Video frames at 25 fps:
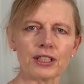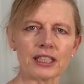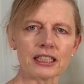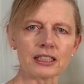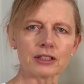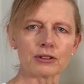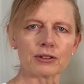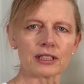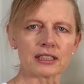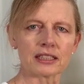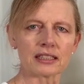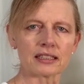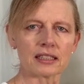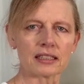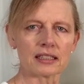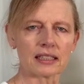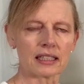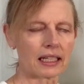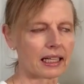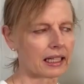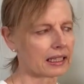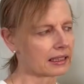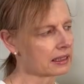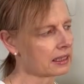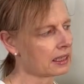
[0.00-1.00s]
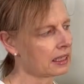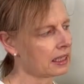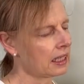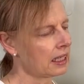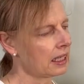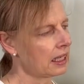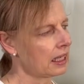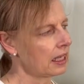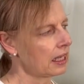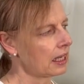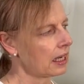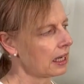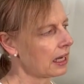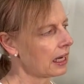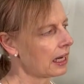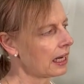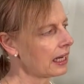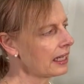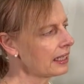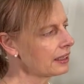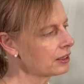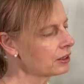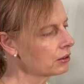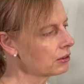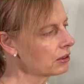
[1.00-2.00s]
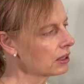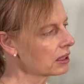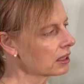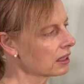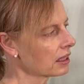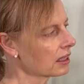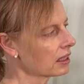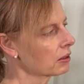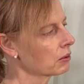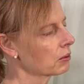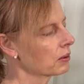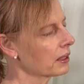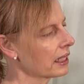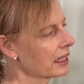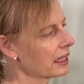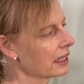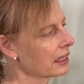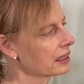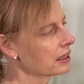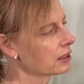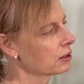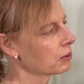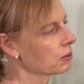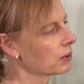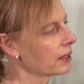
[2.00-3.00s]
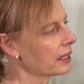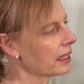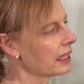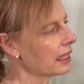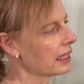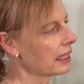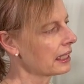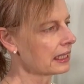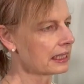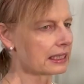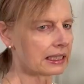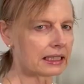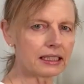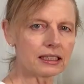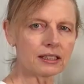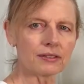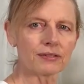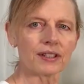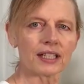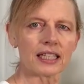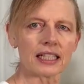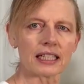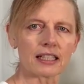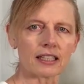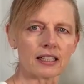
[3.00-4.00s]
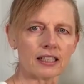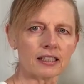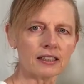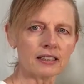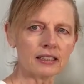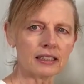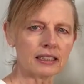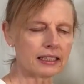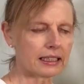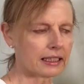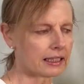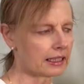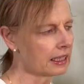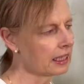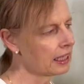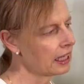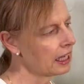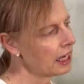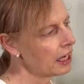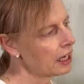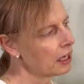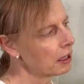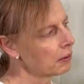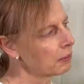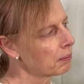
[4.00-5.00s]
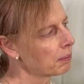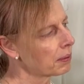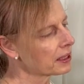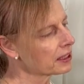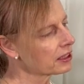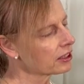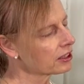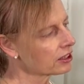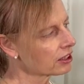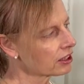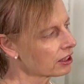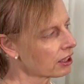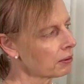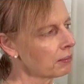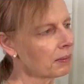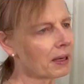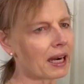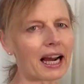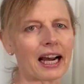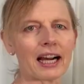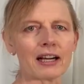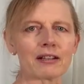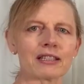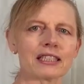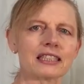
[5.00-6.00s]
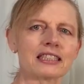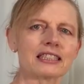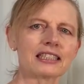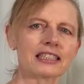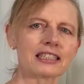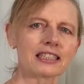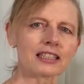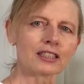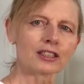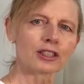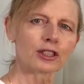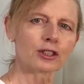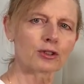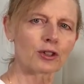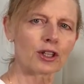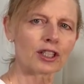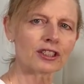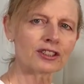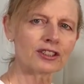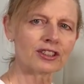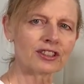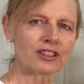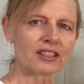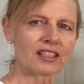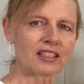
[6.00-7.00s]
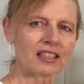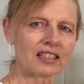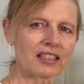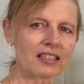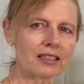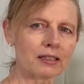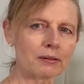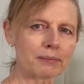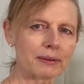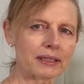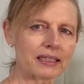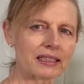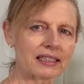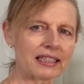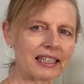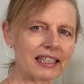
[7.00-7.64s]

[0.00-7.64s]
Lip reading: interested in that. I do a lot of weddings where it is very gardeny, but somehow it's still structured a little bit.